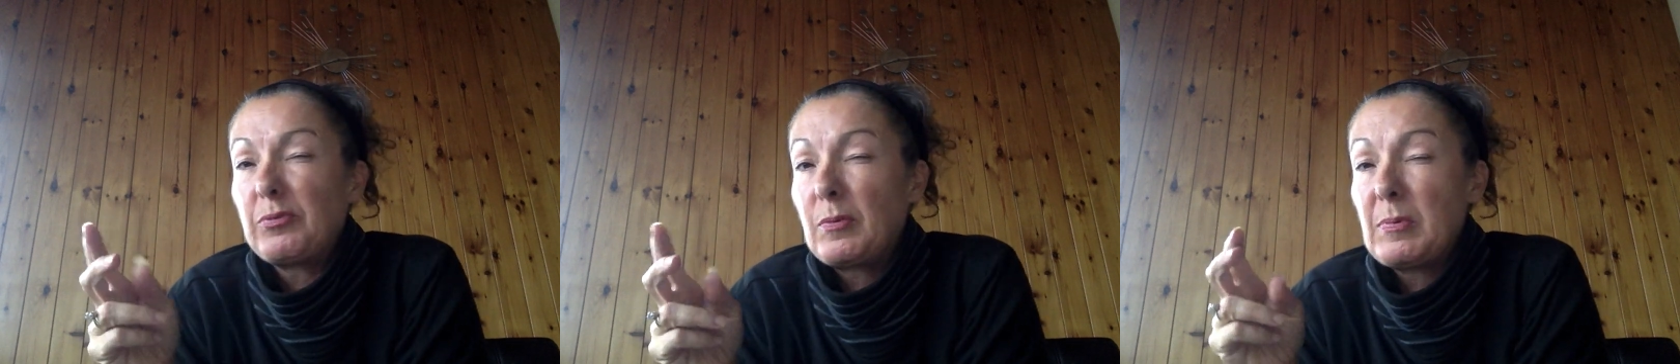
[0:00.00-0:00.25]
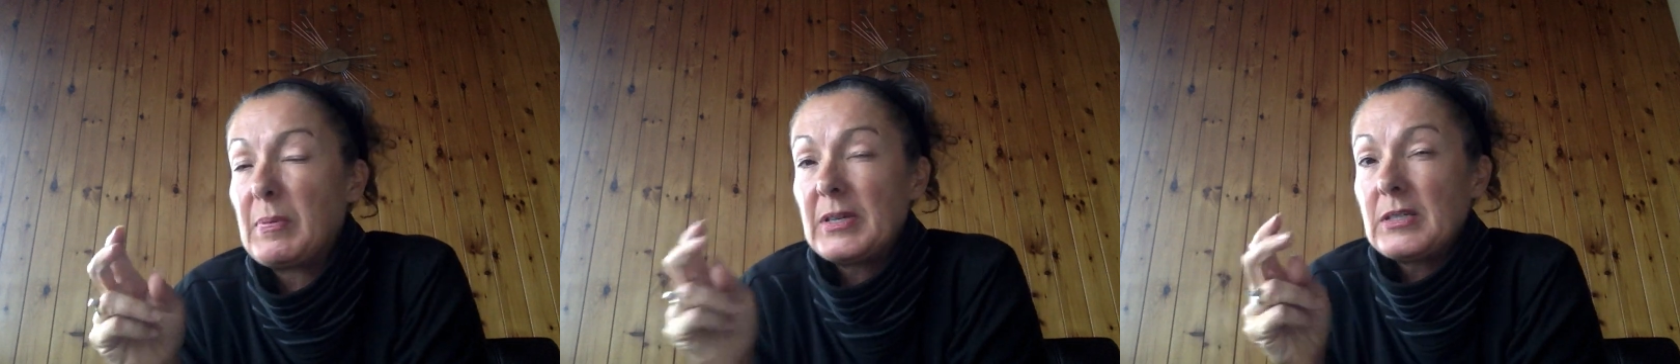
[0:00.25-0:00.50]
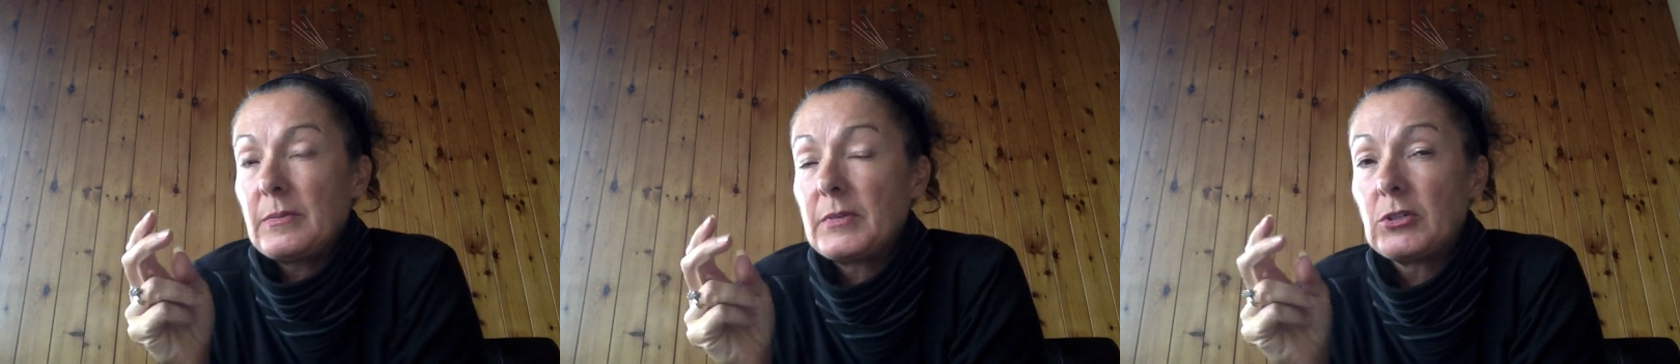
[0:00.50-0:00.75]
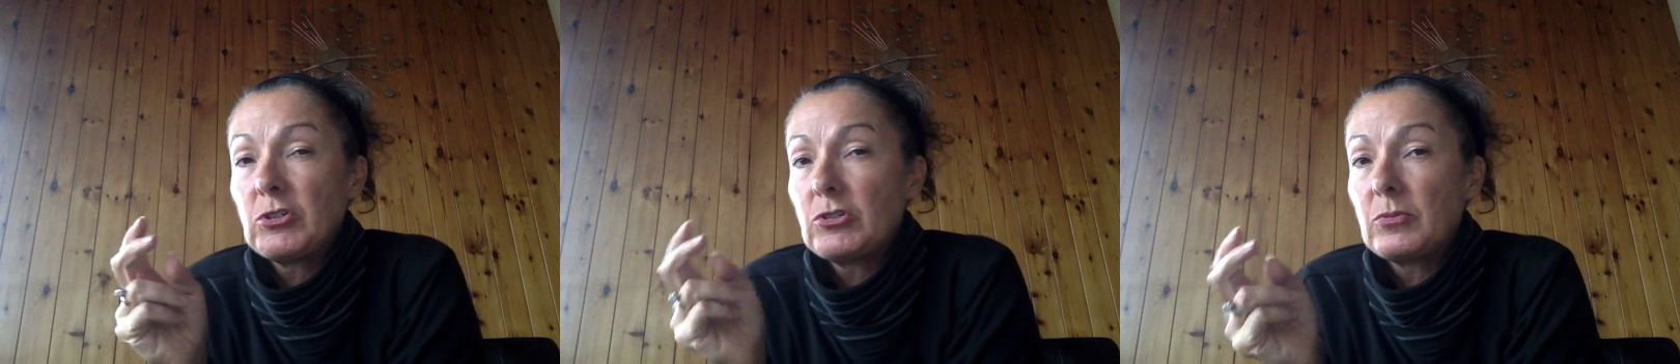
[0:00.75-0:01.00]
probably
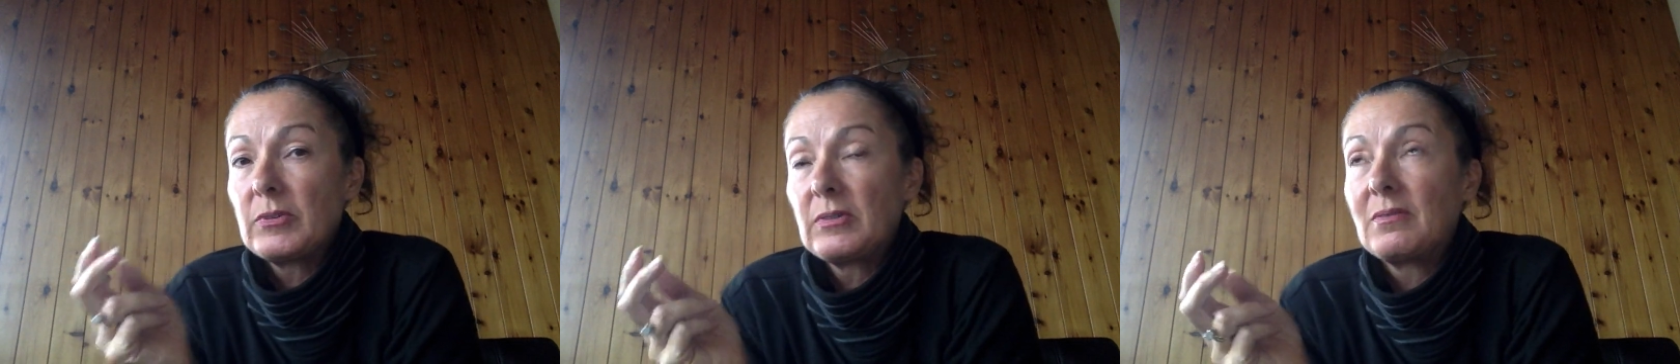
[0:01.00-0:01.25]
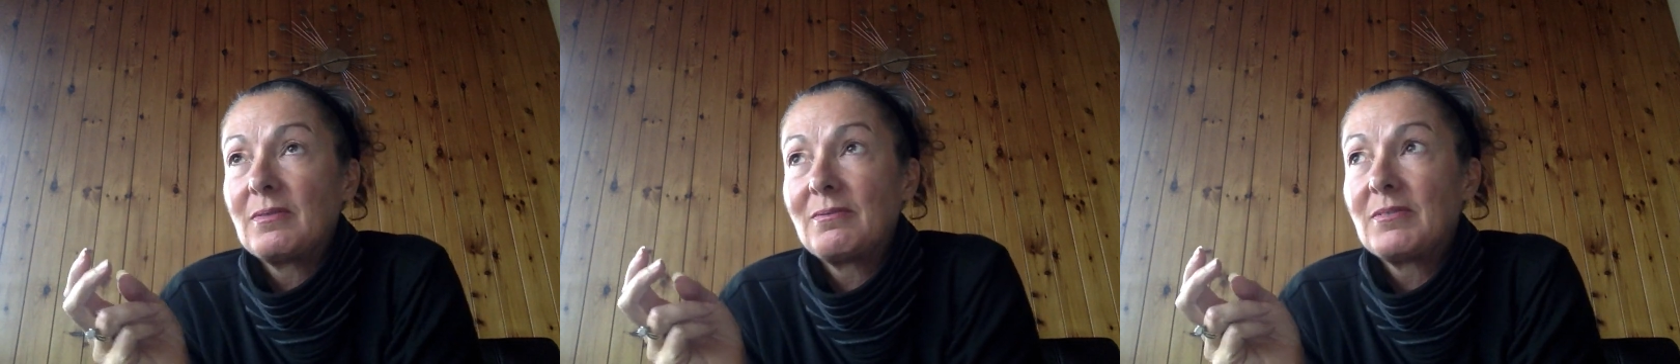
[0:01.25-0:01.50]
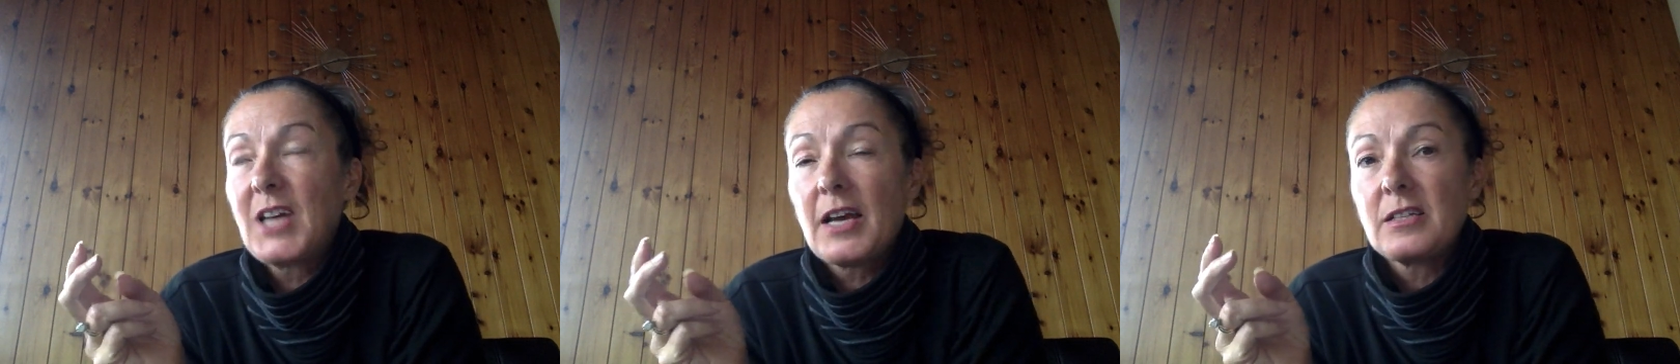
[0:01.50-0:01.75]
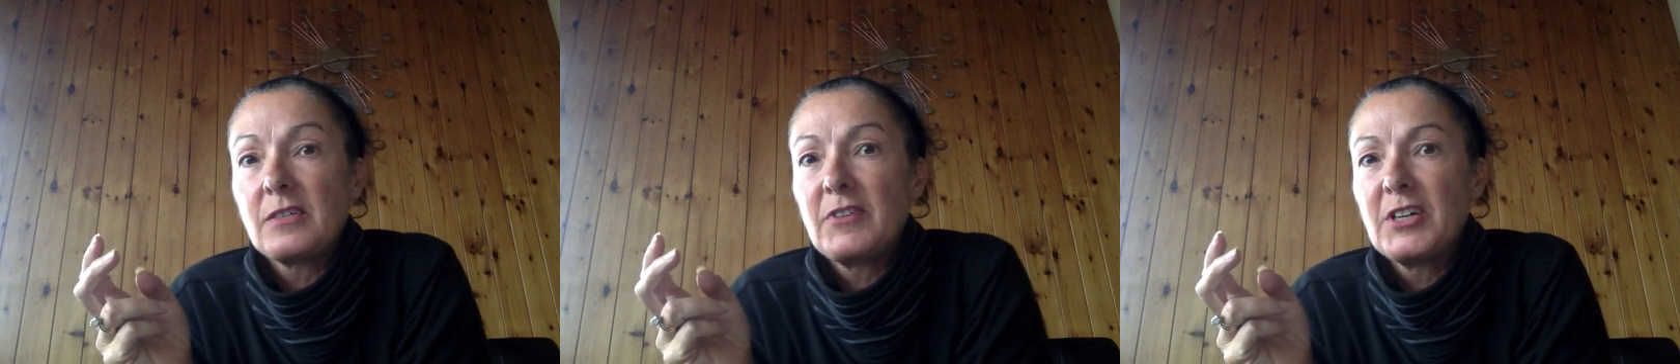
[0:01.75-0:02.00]
something to do with
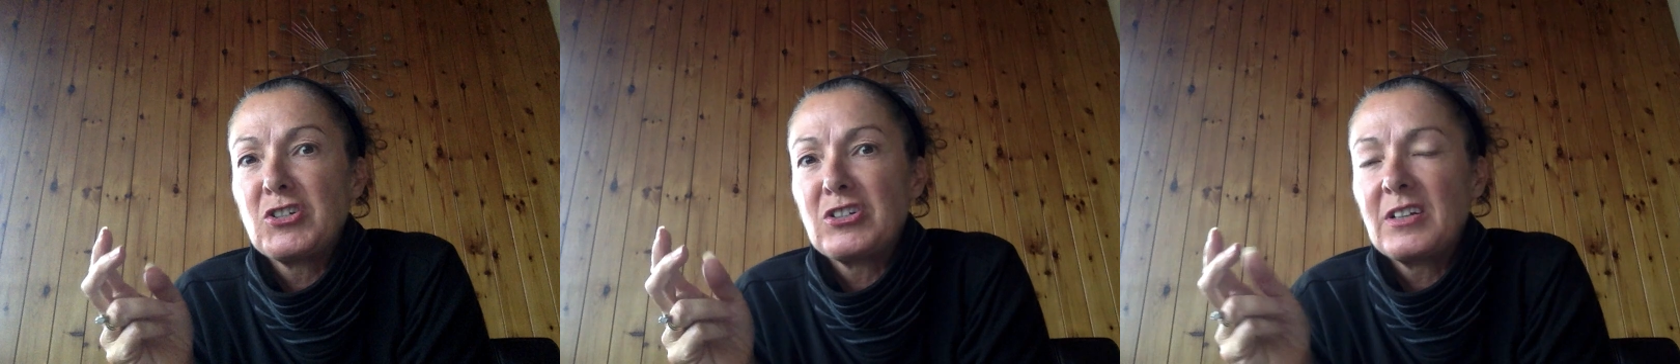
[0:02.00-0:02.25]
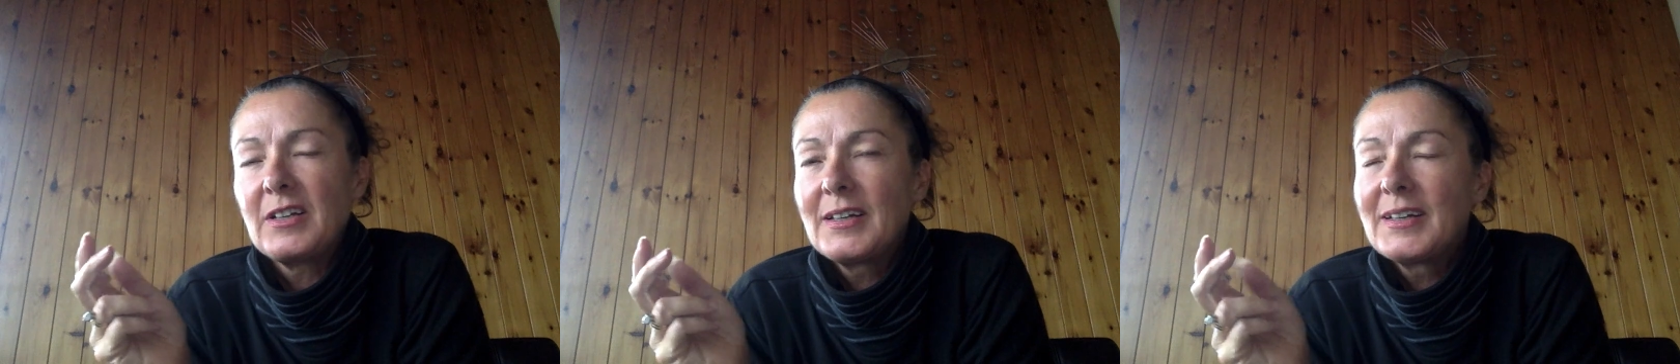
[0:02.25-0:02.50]
tax evasion.